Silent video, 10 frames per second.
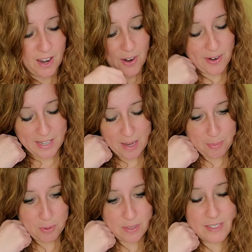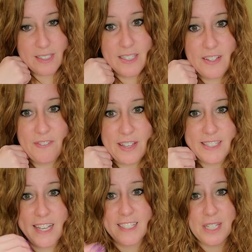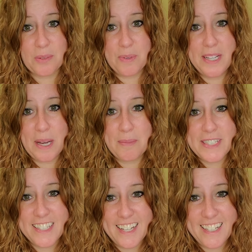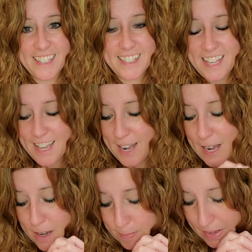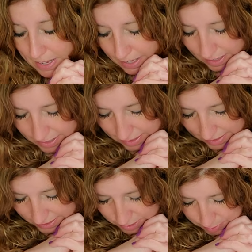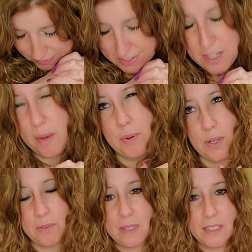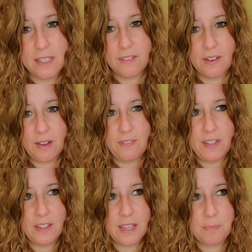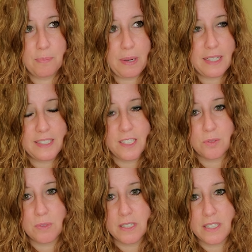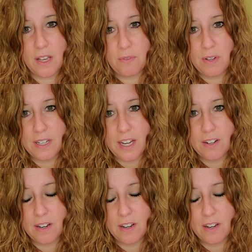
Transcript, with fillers: All right, Capricorns, this is a fantastic read. I'm excited. Um, uh, actually, we had a couple good reads. I feel like Pisces was the top one.